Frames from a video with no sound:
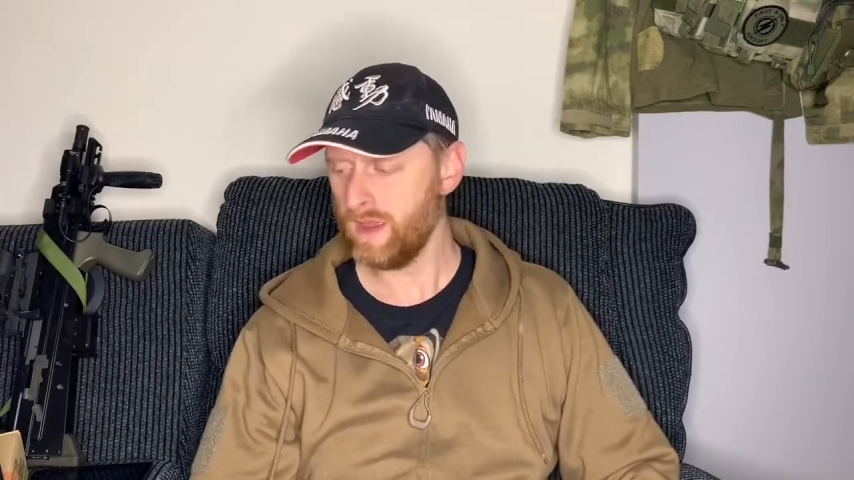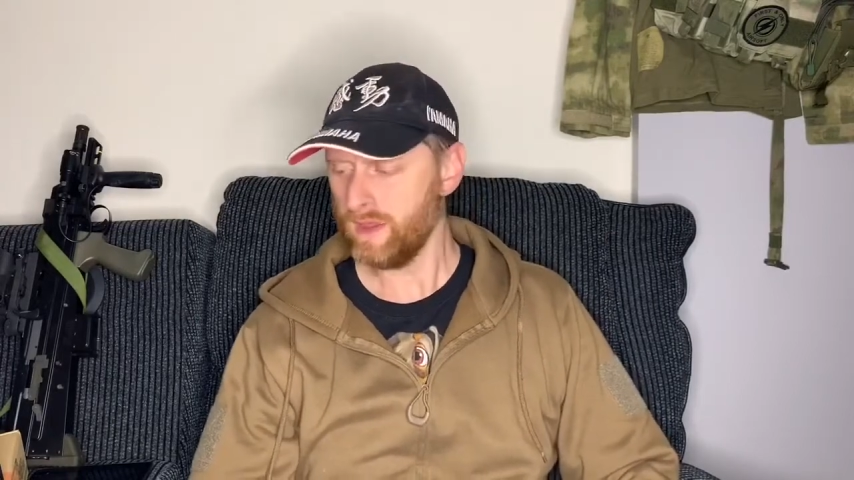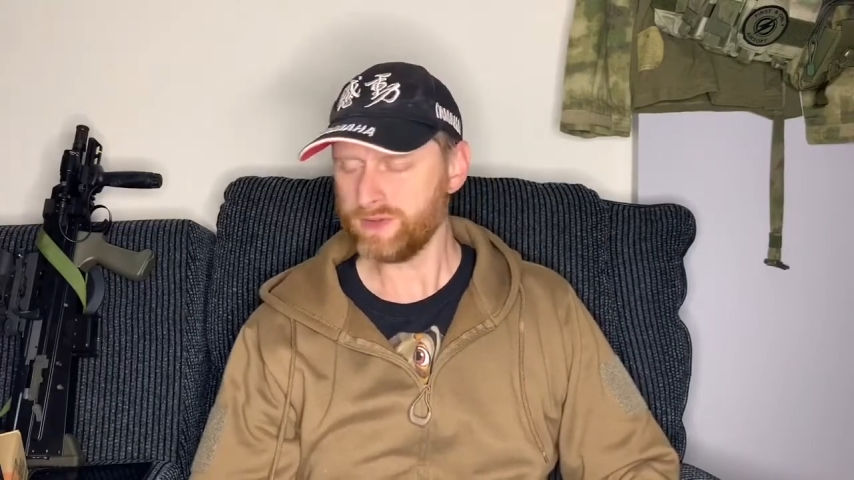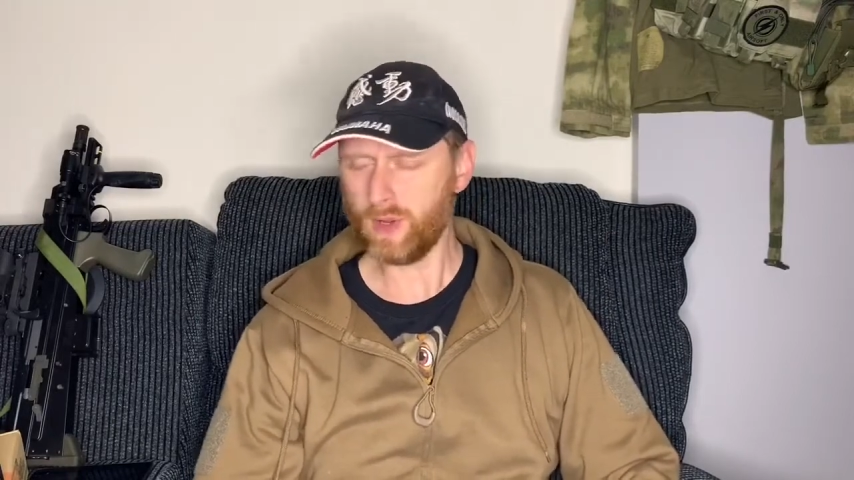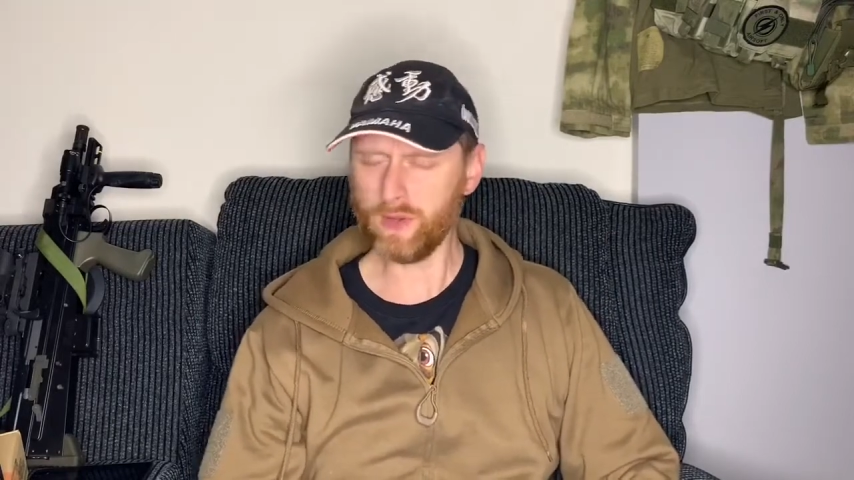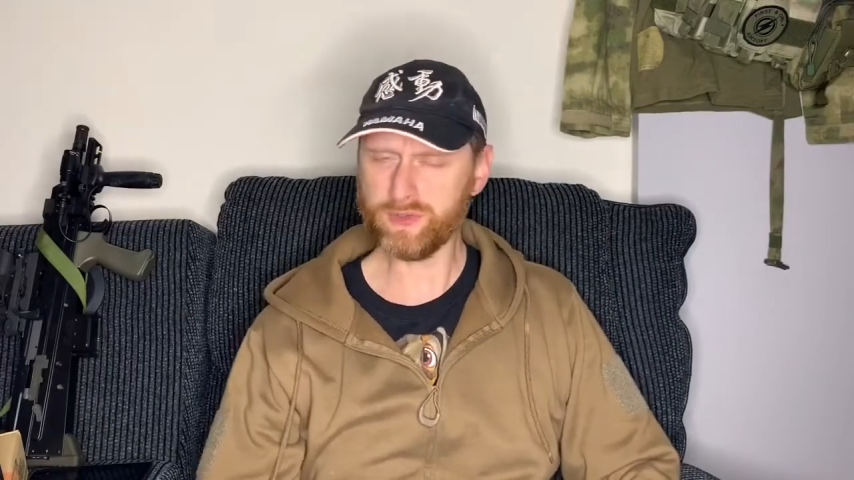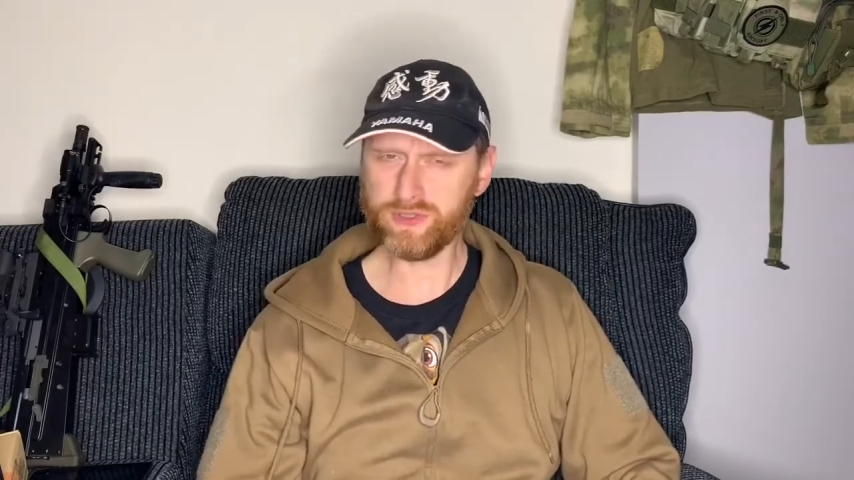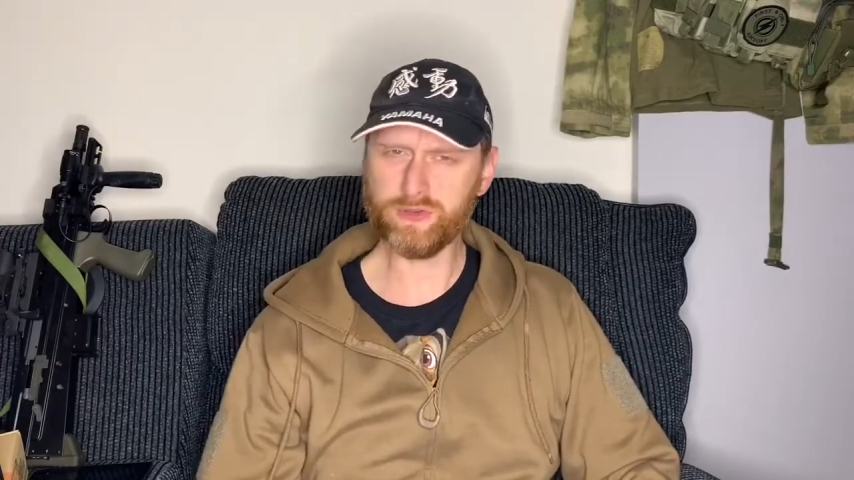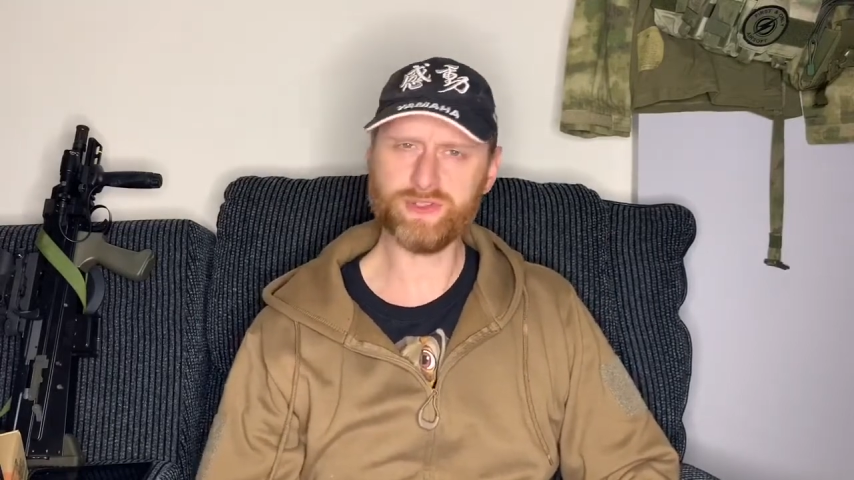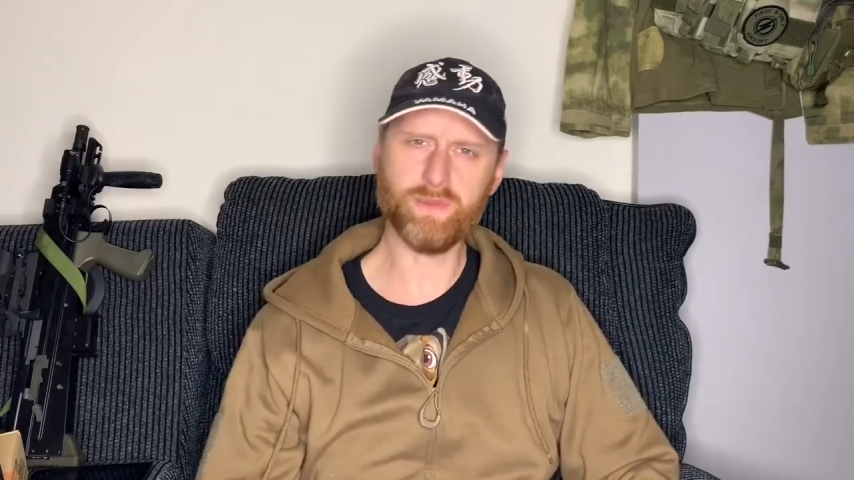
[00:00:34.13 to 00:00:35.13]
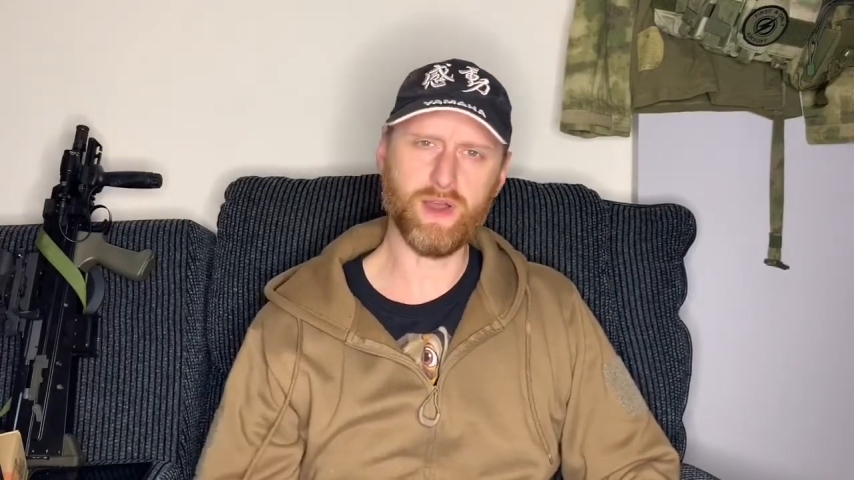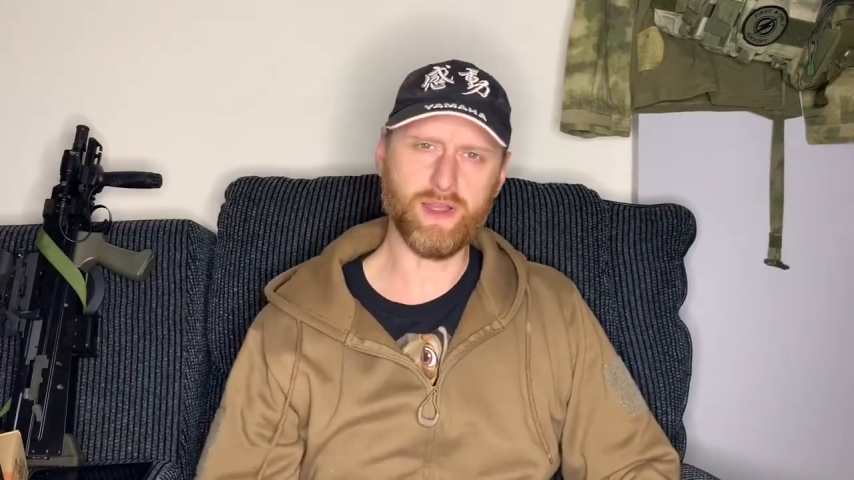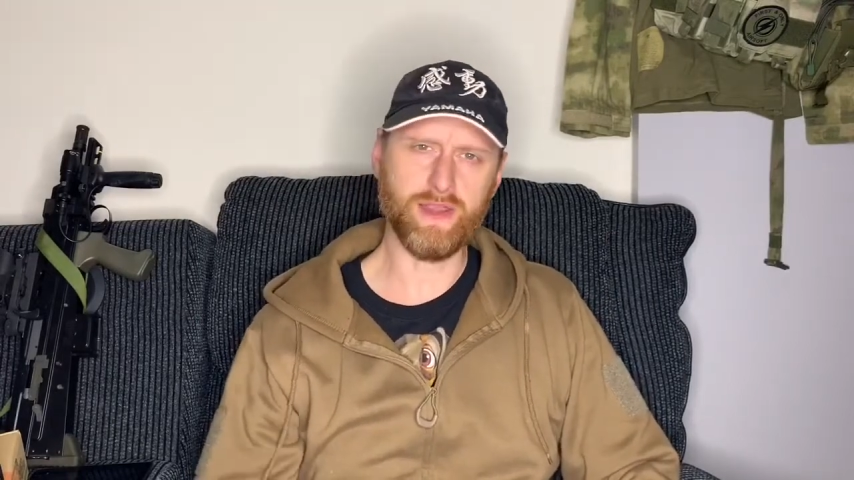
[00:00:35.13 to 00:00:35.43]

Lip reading: So I was using my